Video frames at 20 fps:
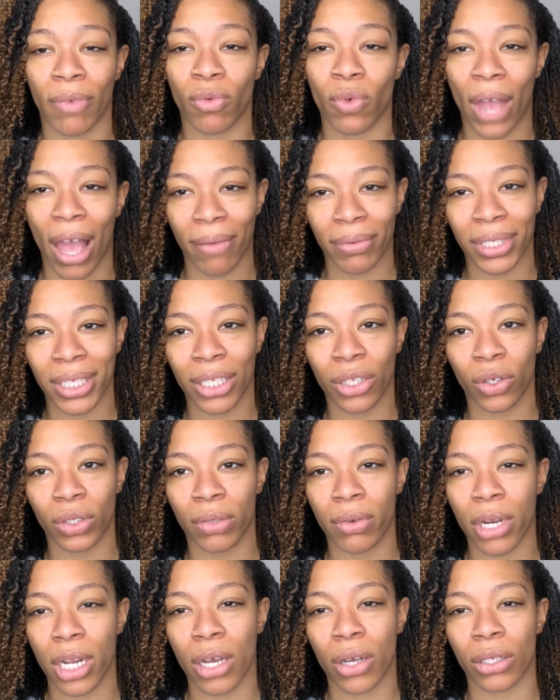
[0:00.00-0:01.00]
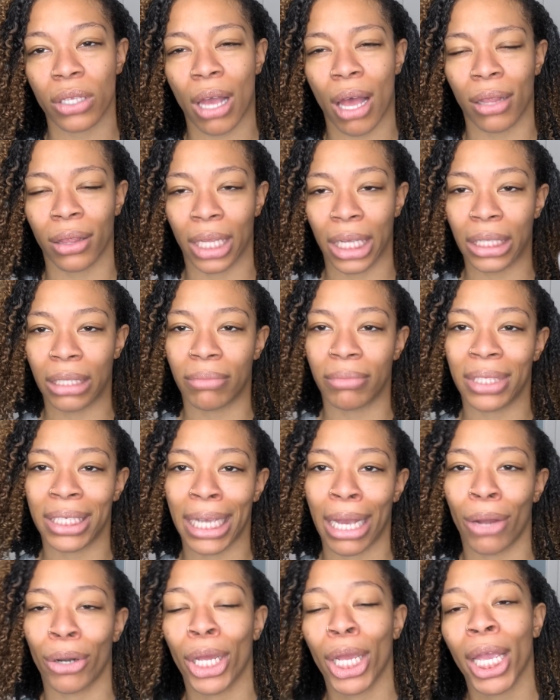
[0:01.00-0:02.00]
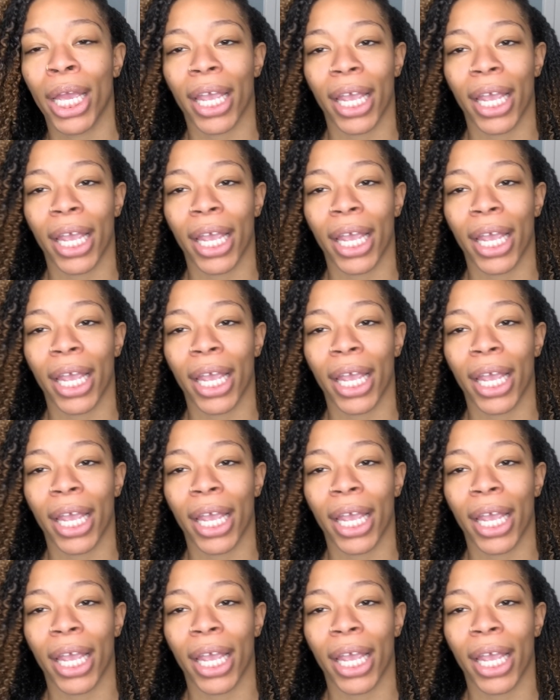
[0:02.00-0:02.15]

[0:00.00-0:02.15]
If you haven't seen those videos, I'll link them down